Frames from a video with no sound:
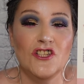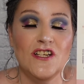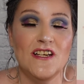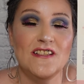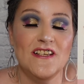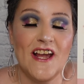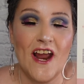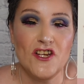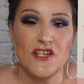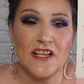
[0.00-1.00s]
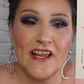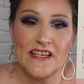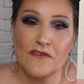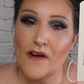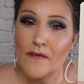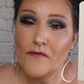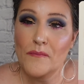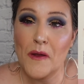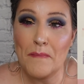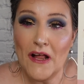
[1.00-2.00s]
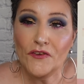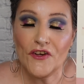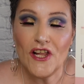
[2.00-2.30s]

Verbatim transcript: She is an HD lace front from the Melt